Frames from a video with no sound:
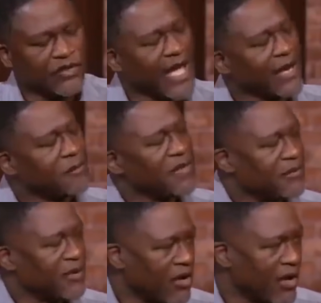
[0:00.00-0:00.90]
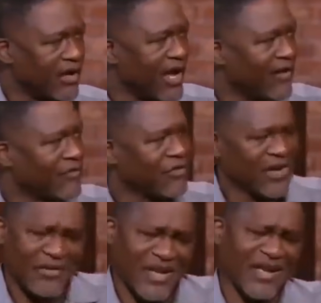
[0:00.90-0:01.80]
you got to meet Bernard at
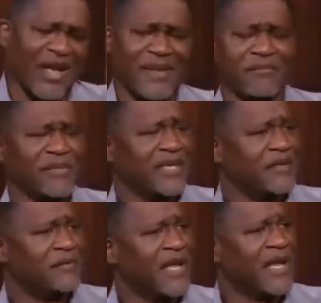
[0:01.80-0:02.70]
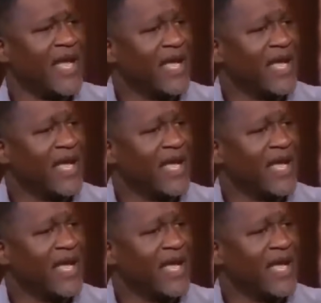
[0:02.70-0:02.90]
half court. I'm like, I'm not meeting him at